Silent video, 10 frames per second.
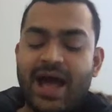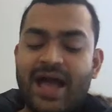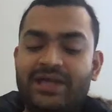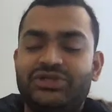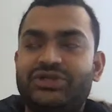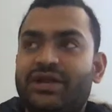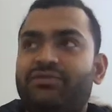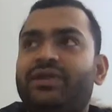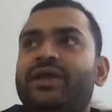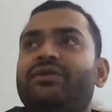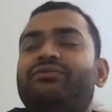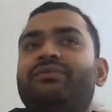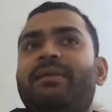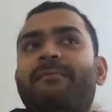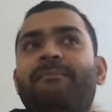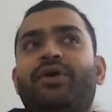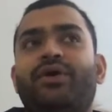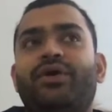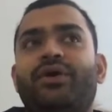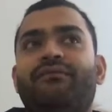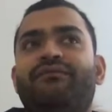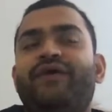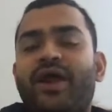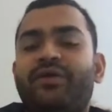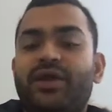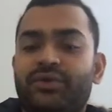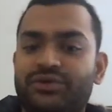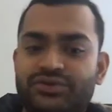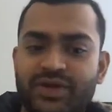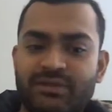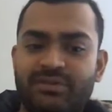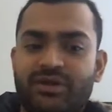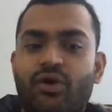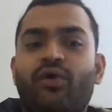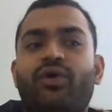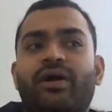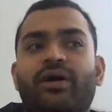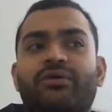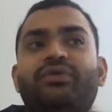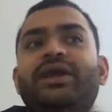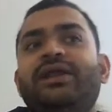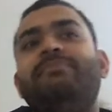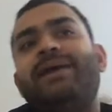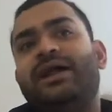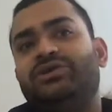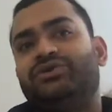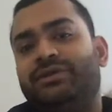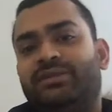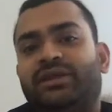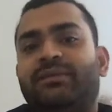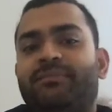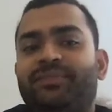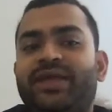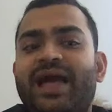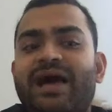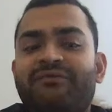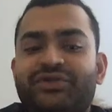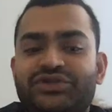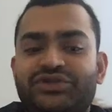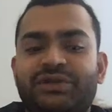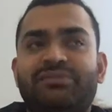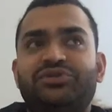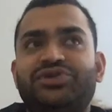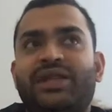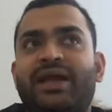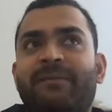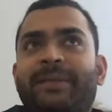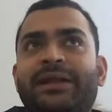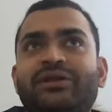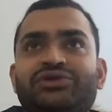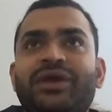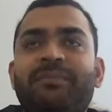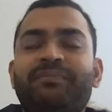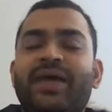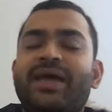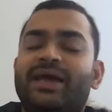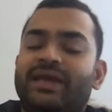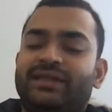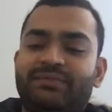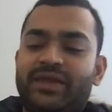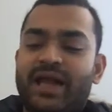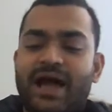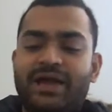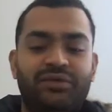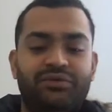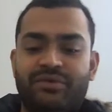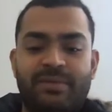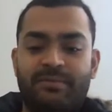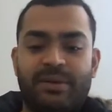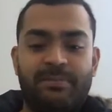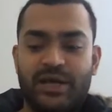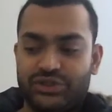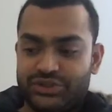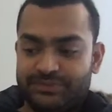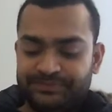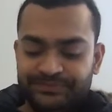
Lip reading: I generally remember very good dreams or really bad dreams. The average dreams, which is like a middle dream, is something I don't remember much.